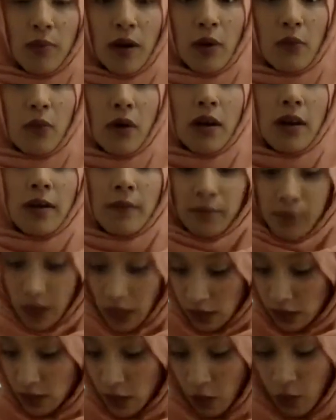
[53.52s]
by one.
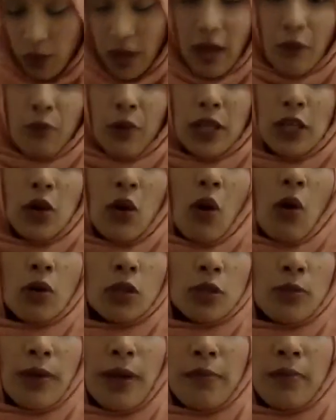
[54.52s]
So when you hold
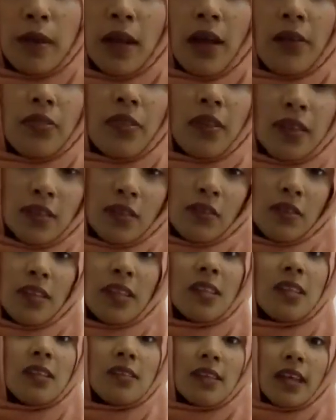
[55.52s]
your baby like this, so
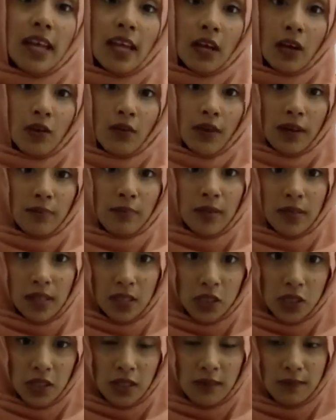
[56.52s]
this is the incorrect
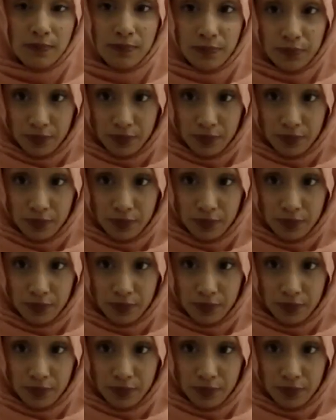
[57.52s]
position.